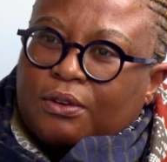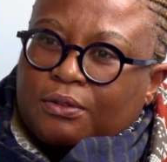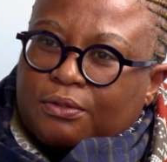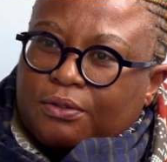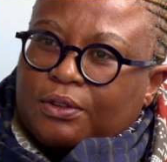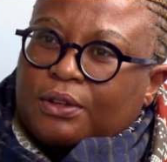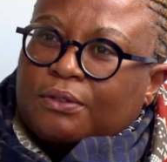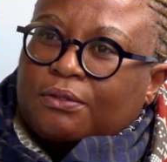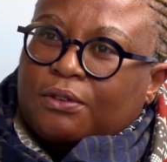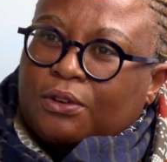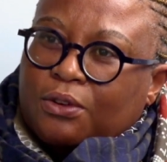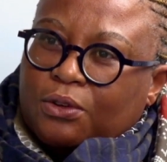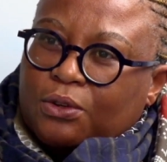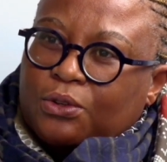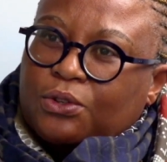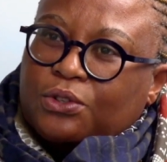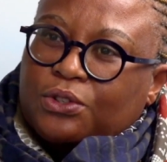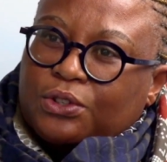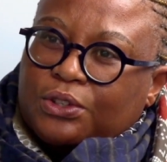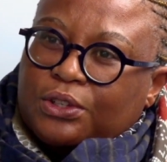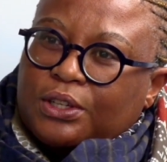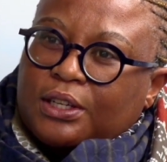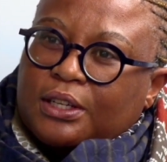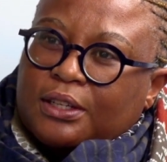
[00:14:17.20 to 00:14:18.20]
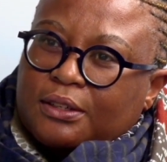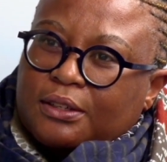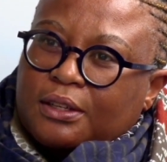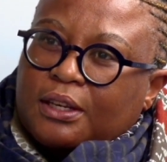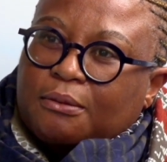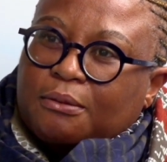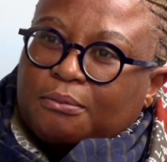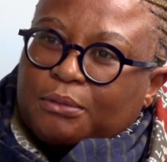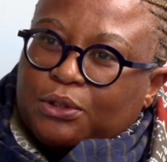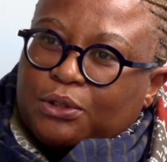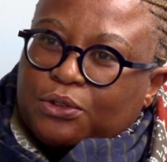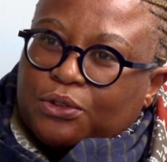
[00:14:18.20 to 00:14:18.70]
of evolution, and
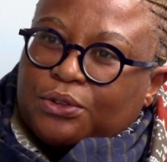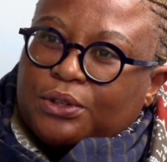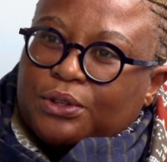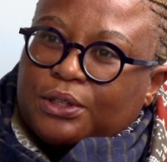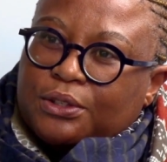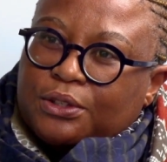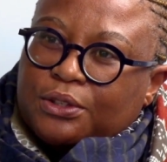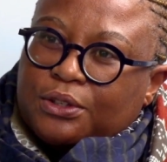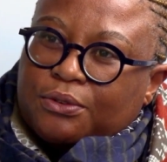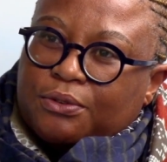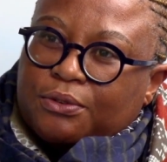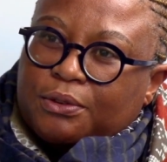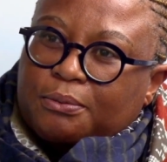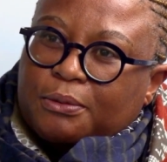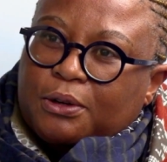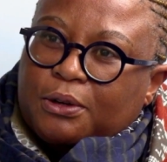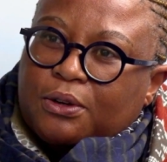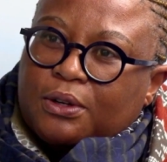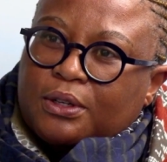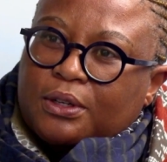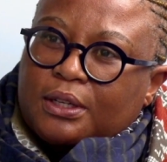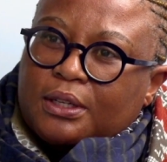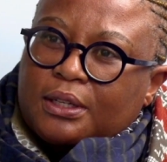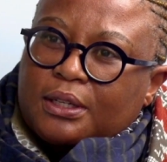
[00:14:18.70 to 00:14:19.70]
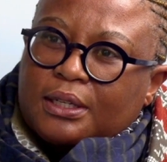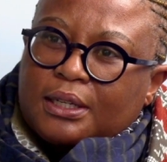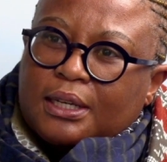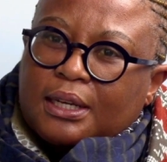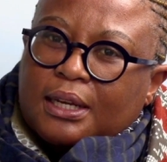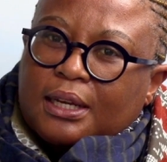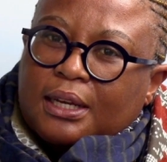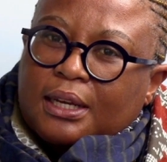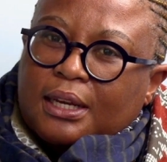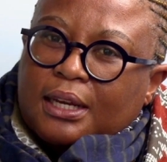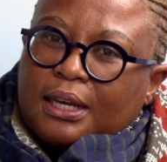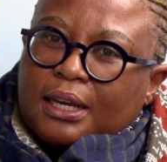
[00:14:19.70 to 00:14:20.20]
maturity of the market.
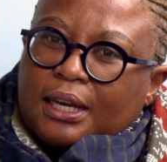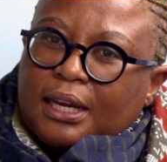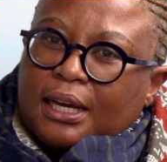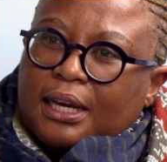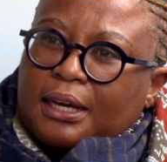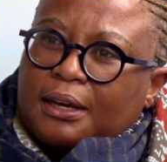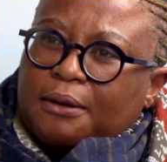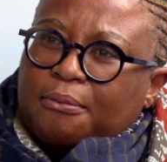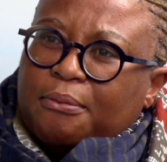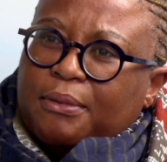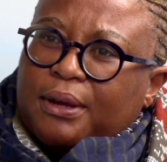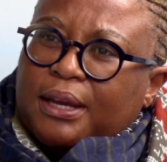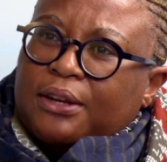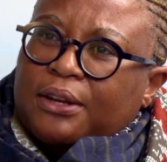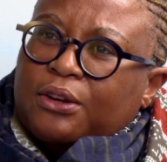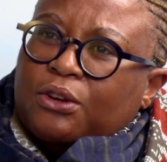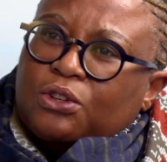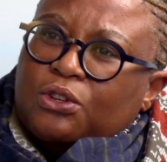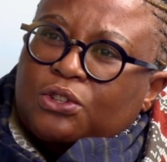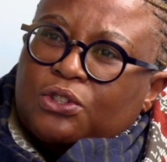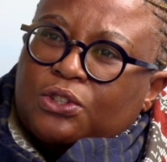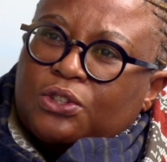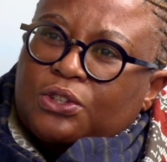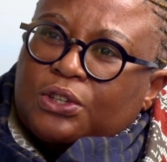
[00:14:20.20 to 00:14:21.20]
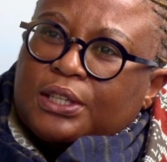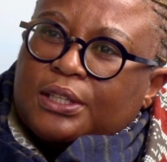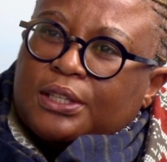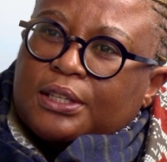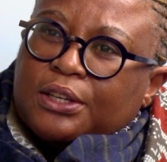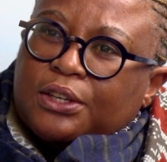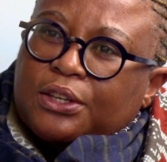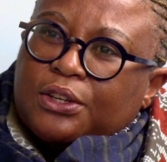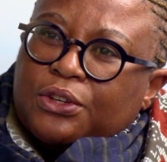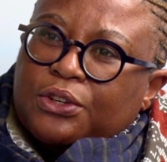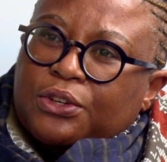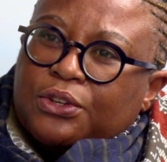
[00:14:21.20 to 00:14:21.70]
And also I
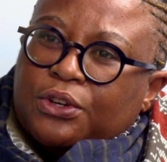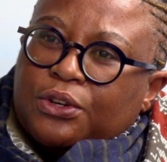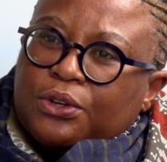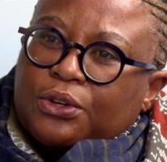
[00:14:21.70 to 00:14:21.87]
think,